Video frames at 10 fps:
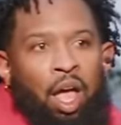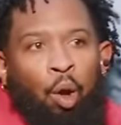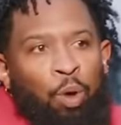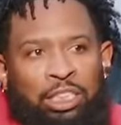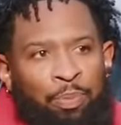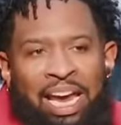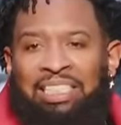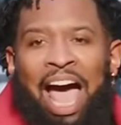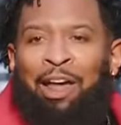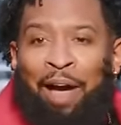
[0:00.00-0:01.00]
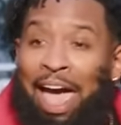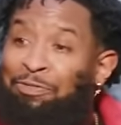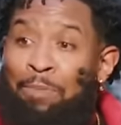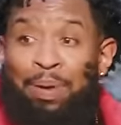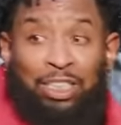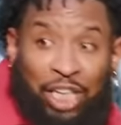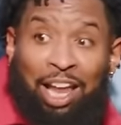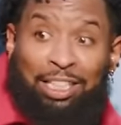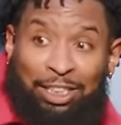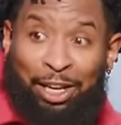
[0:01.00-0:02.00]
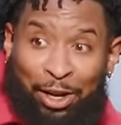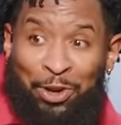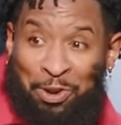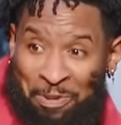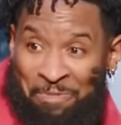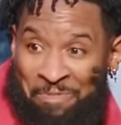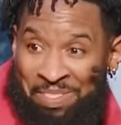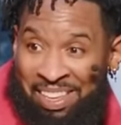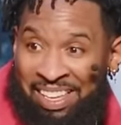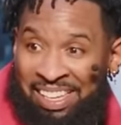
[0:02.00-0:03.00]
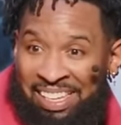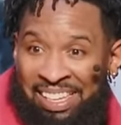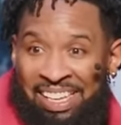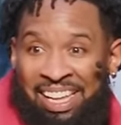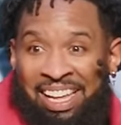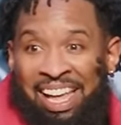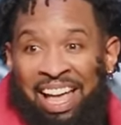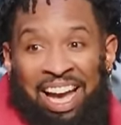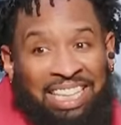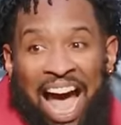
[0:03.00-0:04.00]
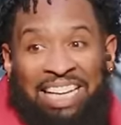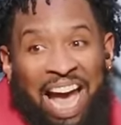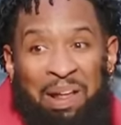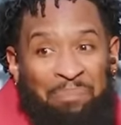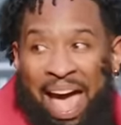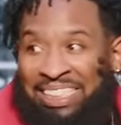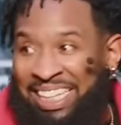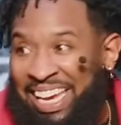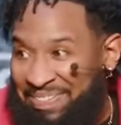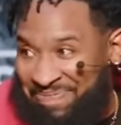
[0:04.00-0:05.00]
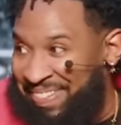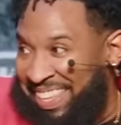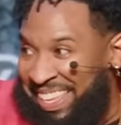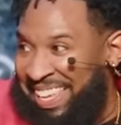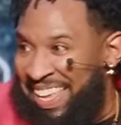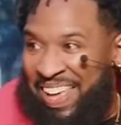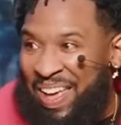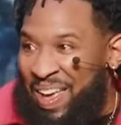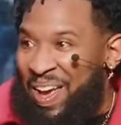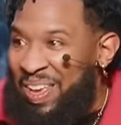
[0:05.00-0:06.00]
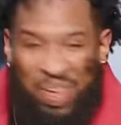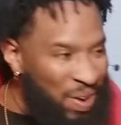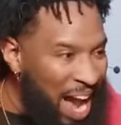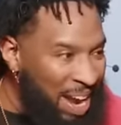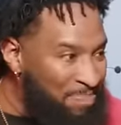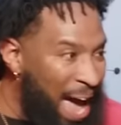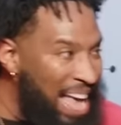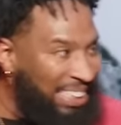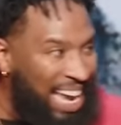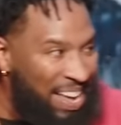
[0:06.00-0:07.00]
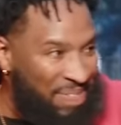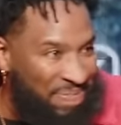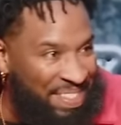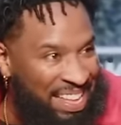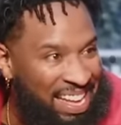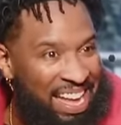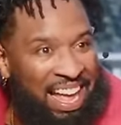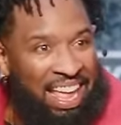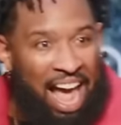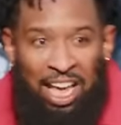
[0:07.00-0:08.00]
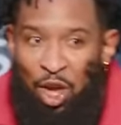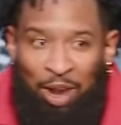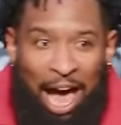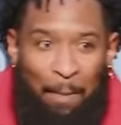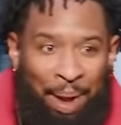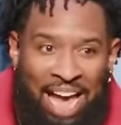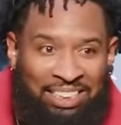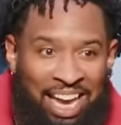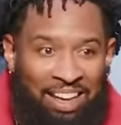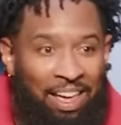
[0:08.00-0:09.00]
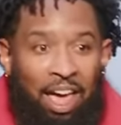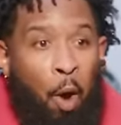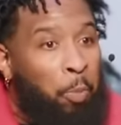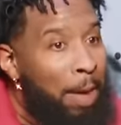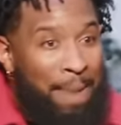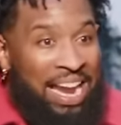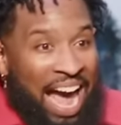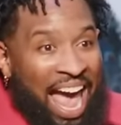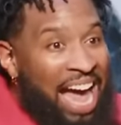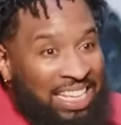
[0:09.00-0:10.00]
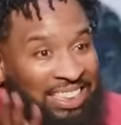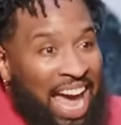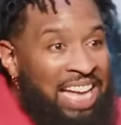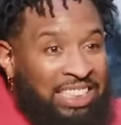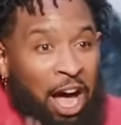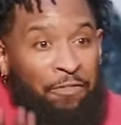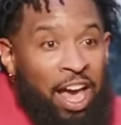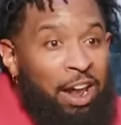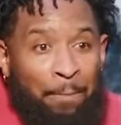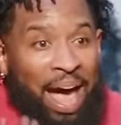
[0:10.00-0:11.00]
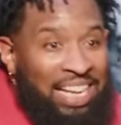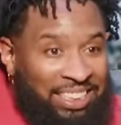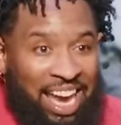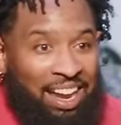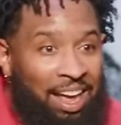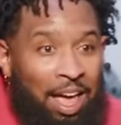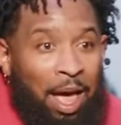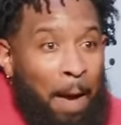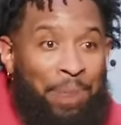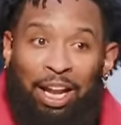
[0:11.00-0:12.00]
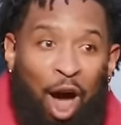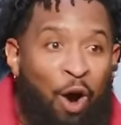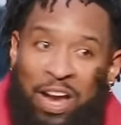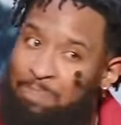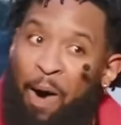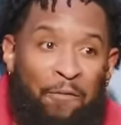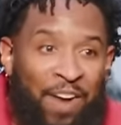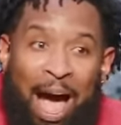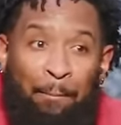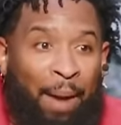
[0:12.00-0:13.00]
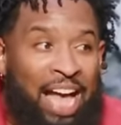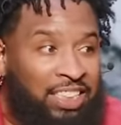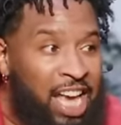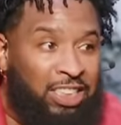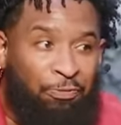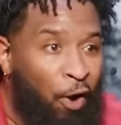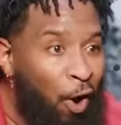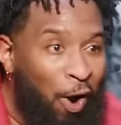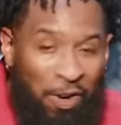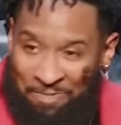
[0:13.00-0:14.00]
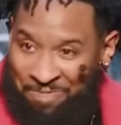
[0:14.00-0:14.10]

Which means I don't have to be jealous of you. Because I got a basket, you got a basket, and you got a basket. We may not have the same stuff in the basket, but long as both our baskets full,